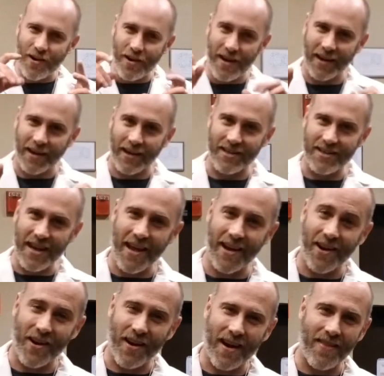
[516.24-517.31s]
in a
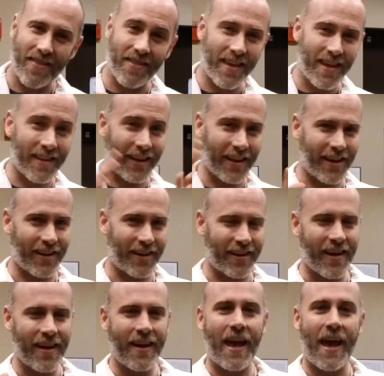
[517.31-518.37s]
container and then lit it
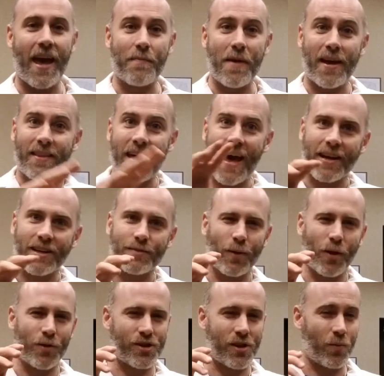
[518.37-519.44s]
and made that
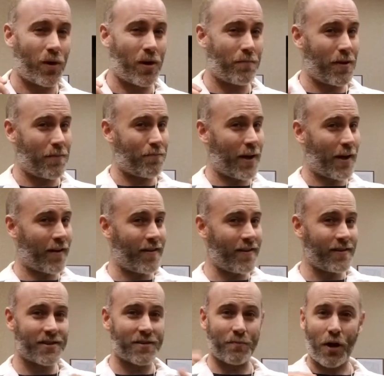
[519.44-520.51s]
explosion? Would it be bigger,
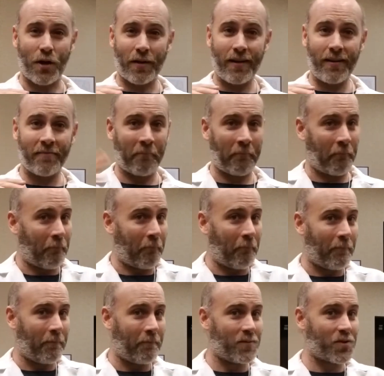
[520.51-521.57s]
smaller?
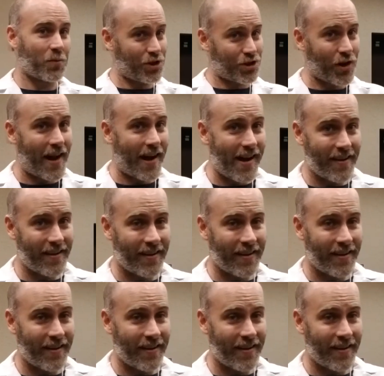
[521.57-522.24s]
Should we try it?